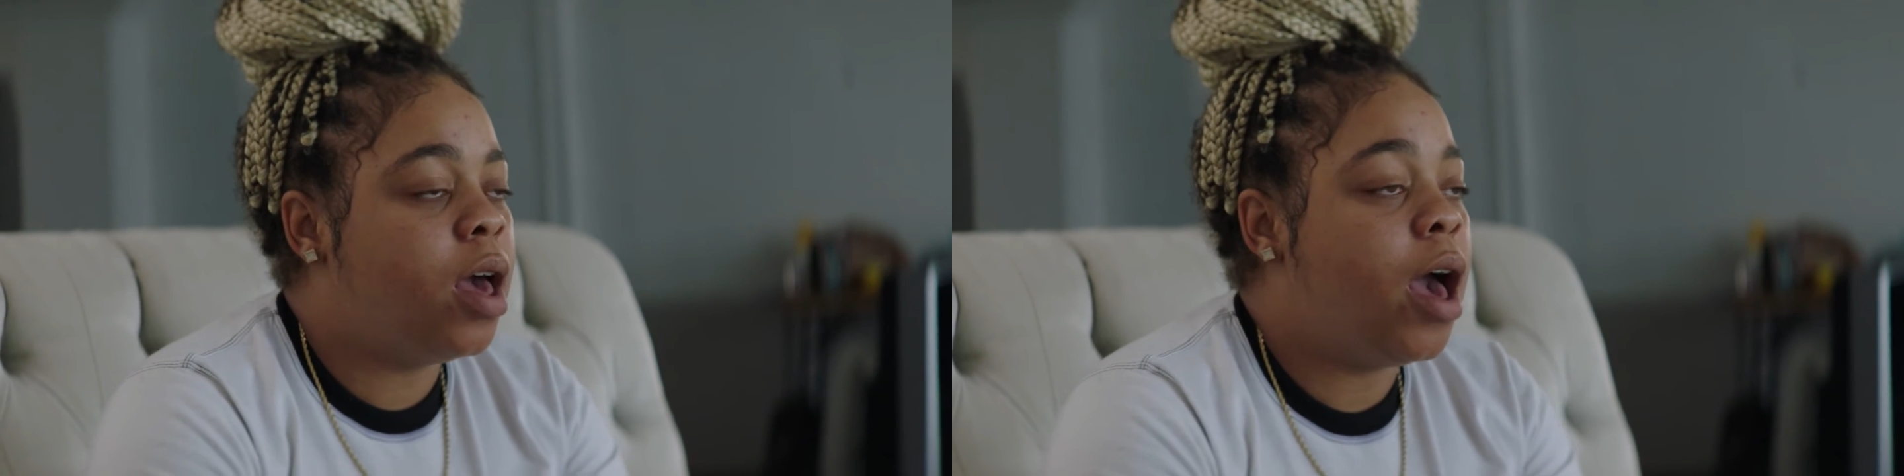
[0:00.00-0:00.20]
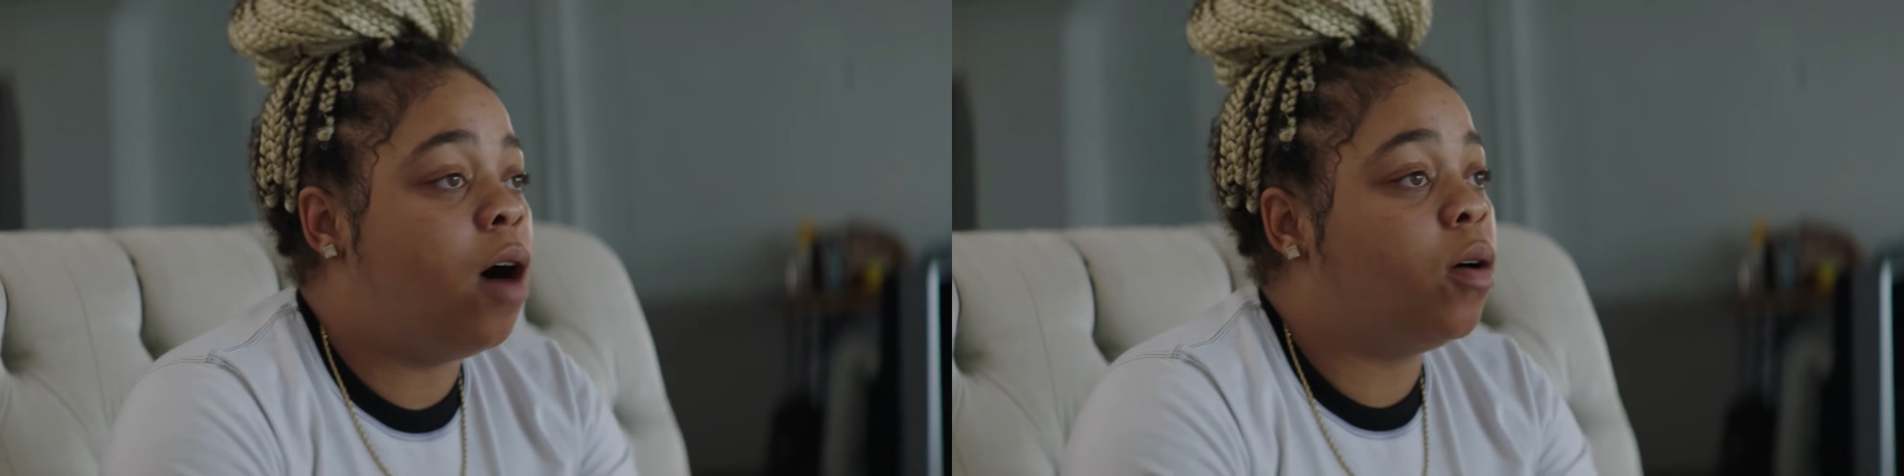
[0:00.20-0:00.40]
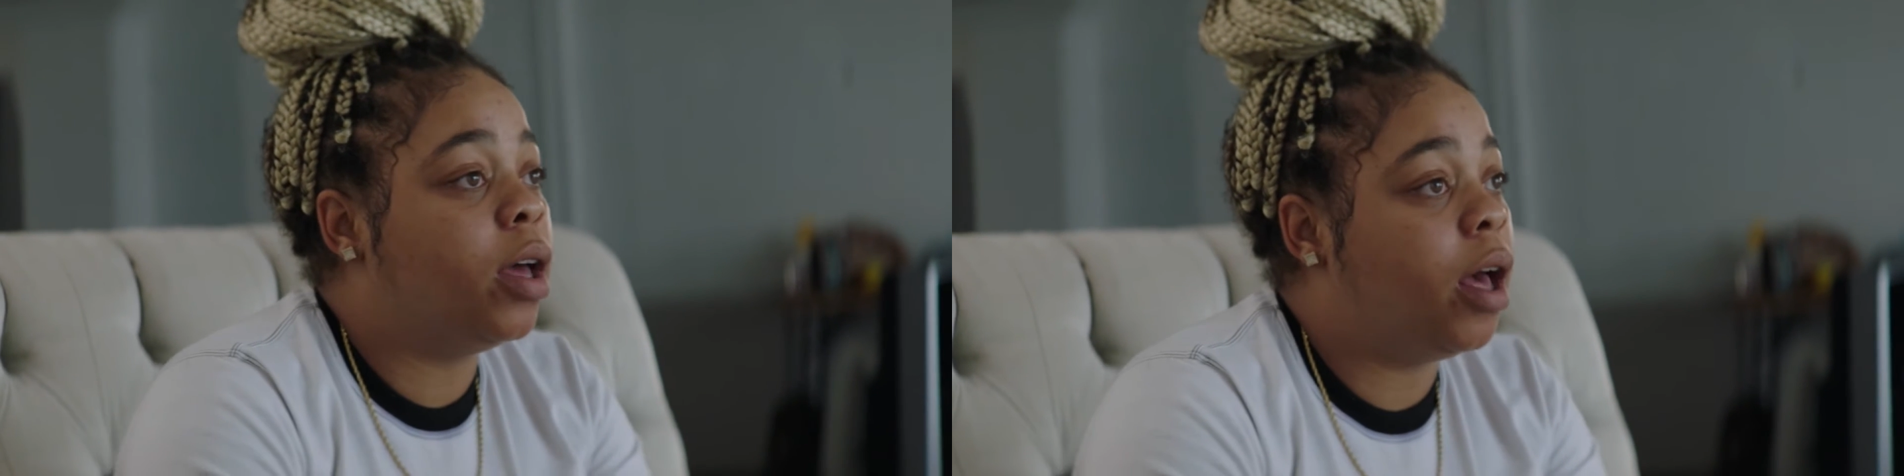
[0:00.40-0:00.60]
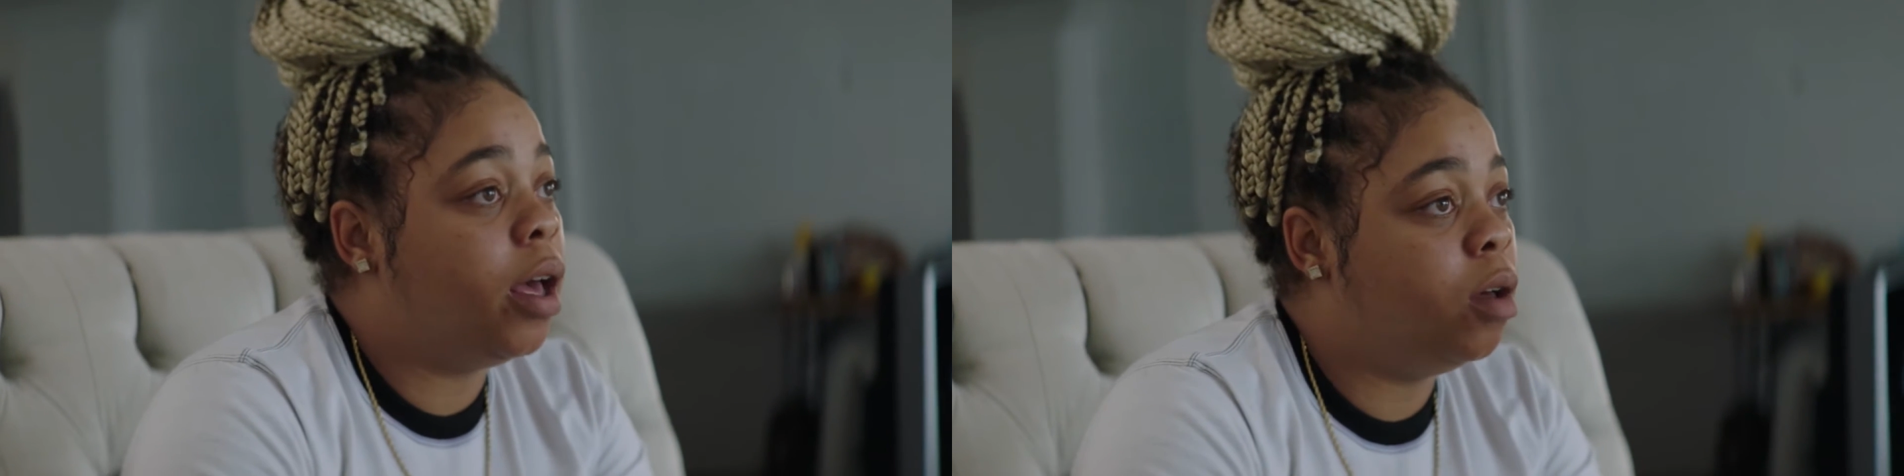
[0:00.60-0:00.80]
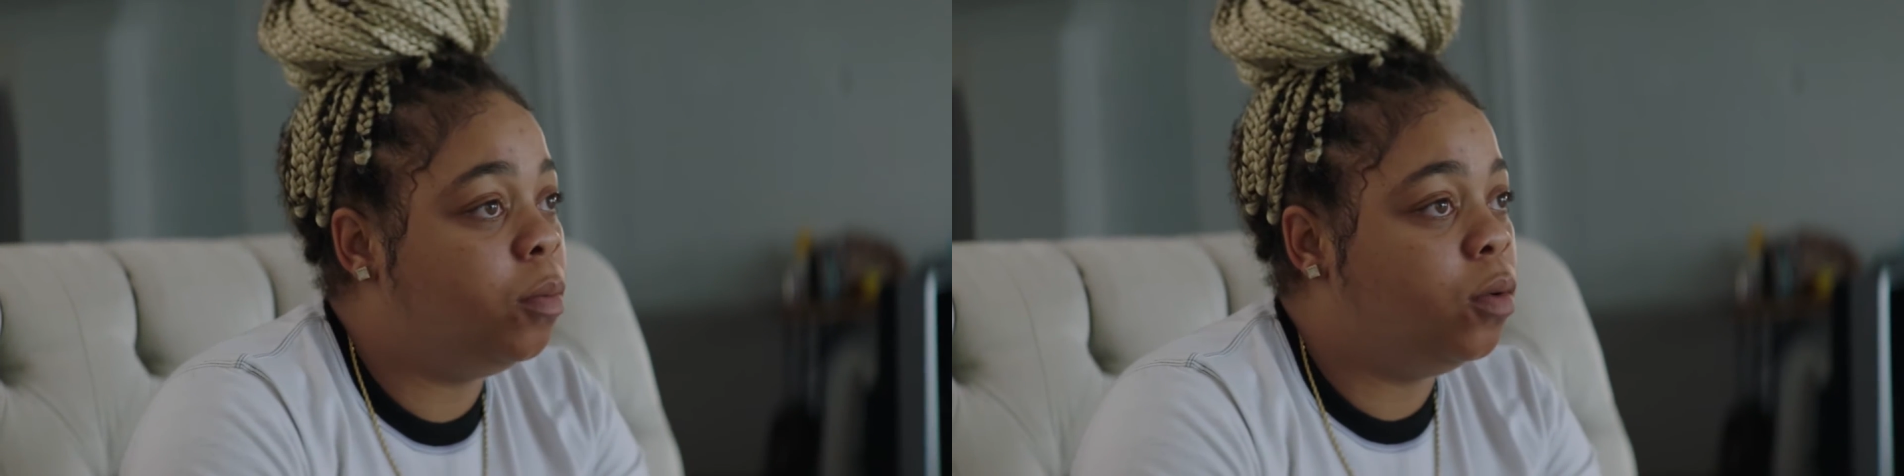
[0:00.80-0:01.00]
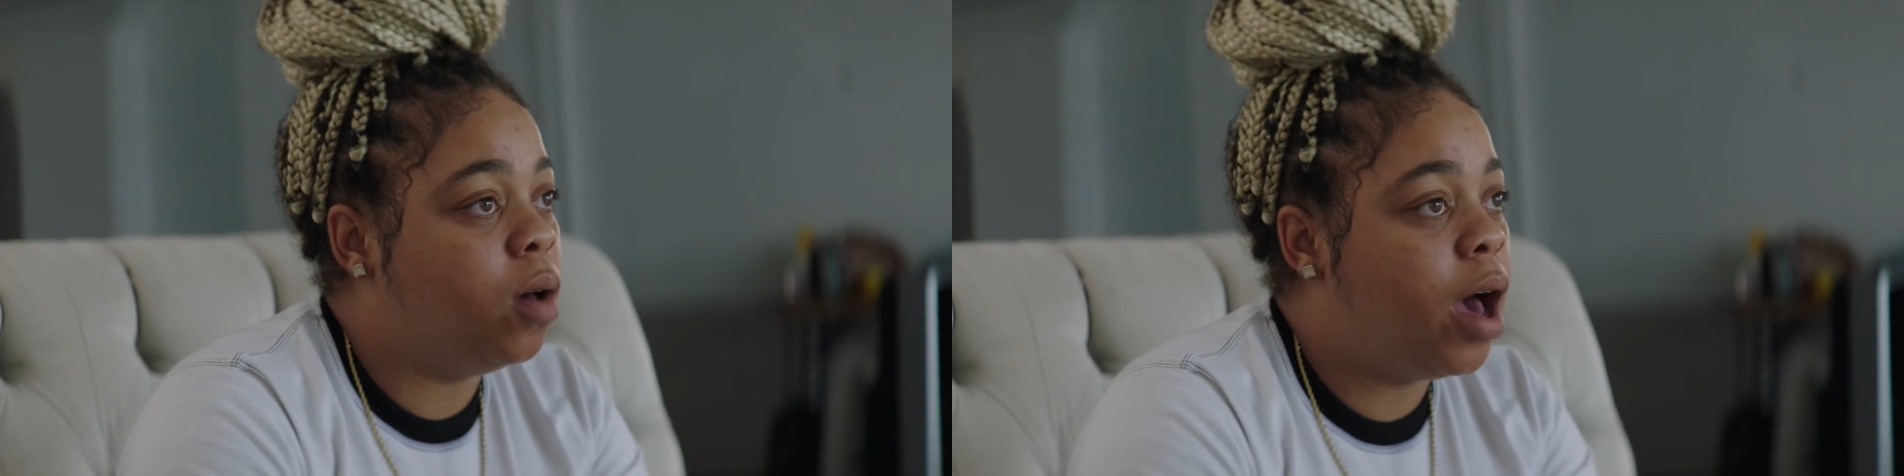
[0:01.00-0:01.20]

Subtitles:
how can I help you?